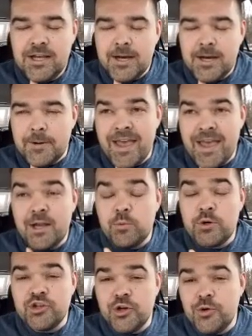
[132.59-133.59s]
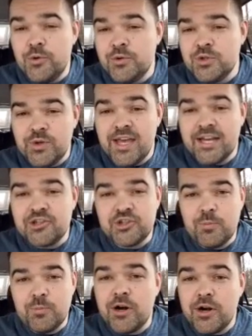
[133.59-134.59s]
At Edward Jones, we actually
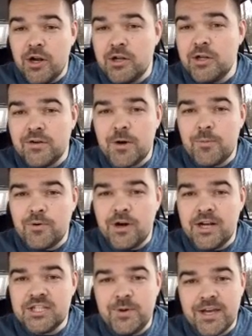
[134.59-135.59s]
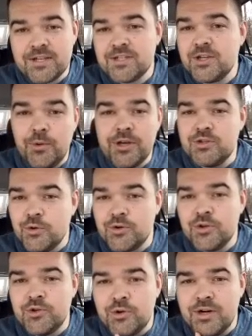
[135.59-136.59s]
brought on a lot of our prospects going door to
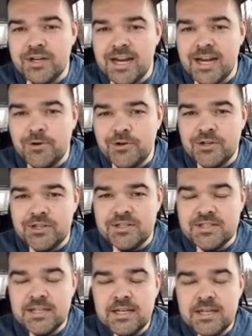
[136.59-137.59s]
door in neighborhoods.